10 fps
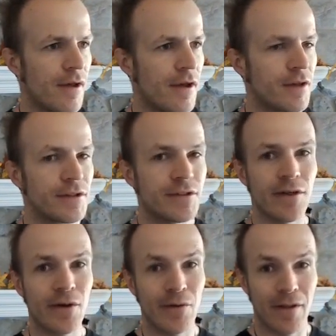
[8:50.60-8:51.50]

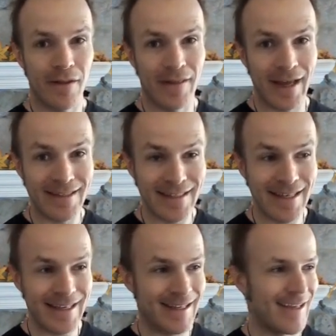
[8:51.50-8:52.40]
So that's
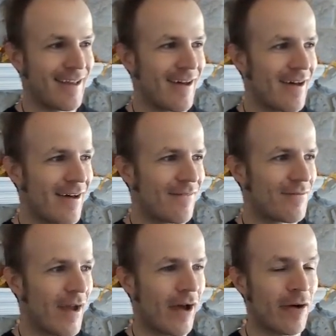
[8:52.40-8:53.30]
it.
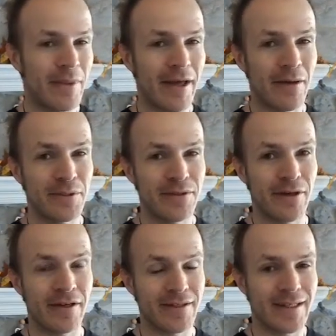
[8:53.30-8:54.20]
I hope that helps you
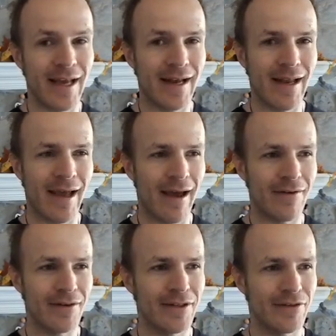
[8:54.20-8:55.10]
understand how
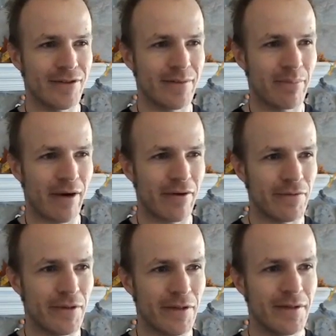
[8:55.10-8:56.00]
to use the
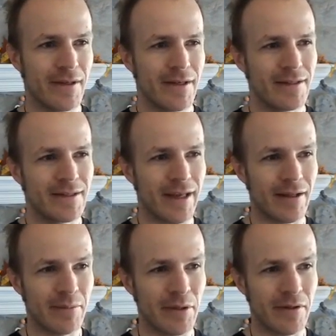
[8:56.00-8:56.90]
powerful
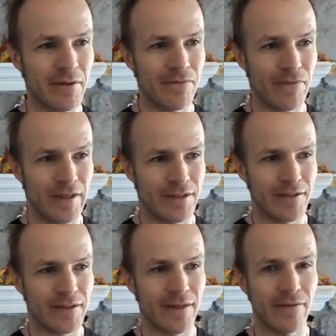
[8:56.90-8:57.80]
scalable
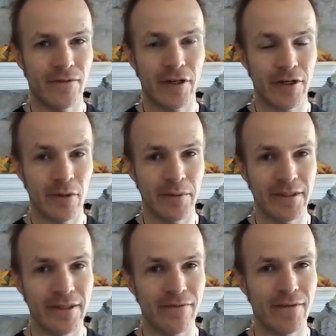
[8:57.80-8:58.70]
features of NERC
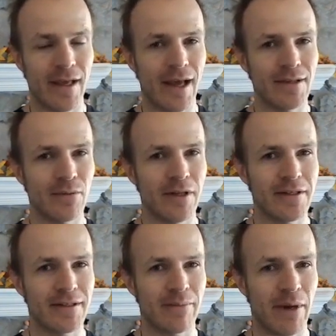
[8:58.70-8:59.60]
OpenShift, as well
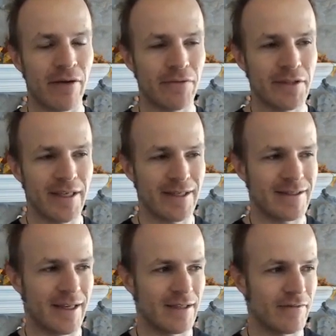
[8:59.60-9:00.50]
as the powerful data
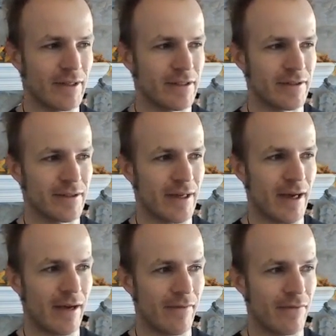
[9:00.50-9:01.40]
science features
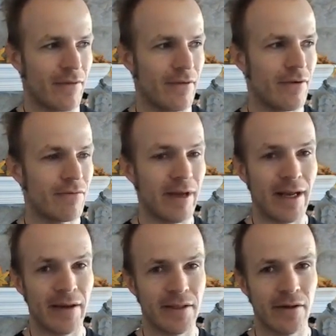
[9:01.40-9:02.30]
of Red
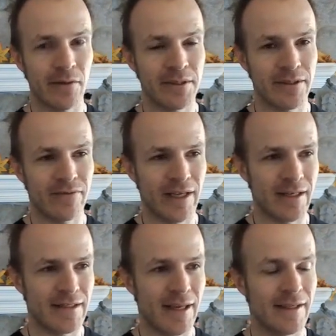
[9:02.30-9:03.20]
Hat OpenShift Data
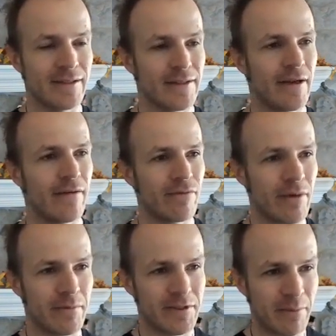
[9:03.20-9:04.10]
Science,
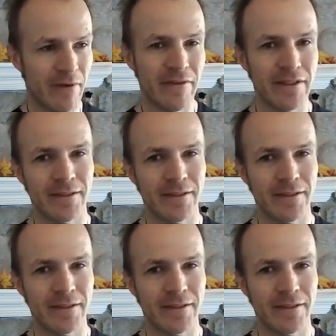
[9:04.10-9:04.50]
from a smart village